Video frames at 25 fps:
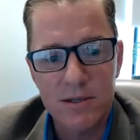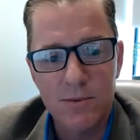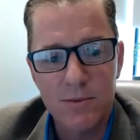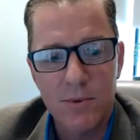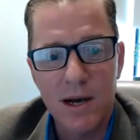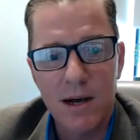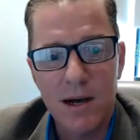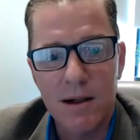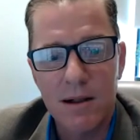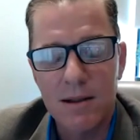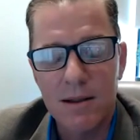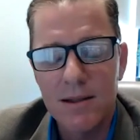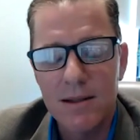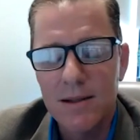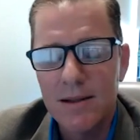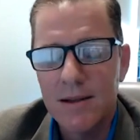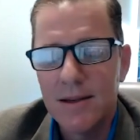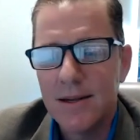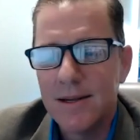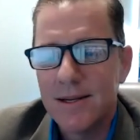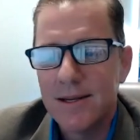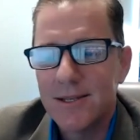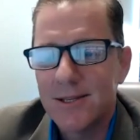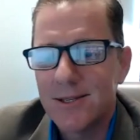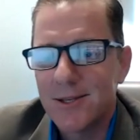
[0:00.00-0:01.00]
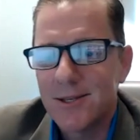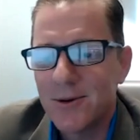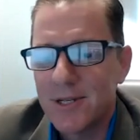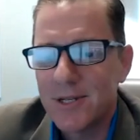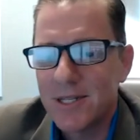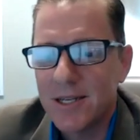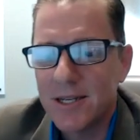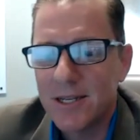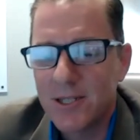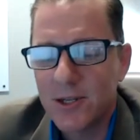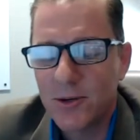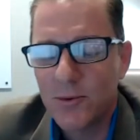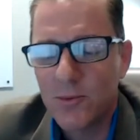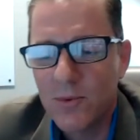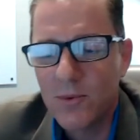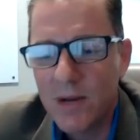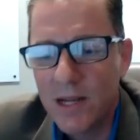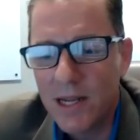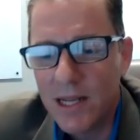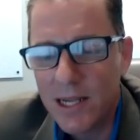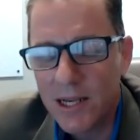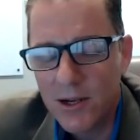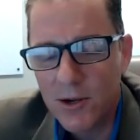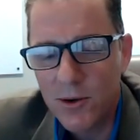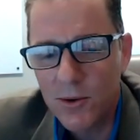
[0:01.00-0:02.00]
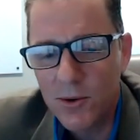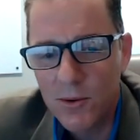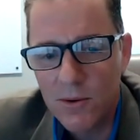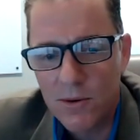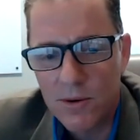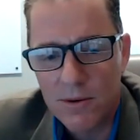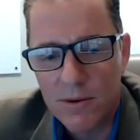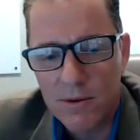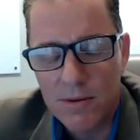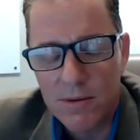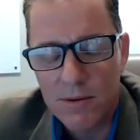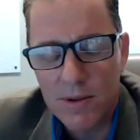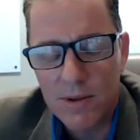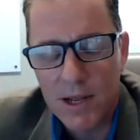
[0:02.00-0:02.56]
well. So it's a really cool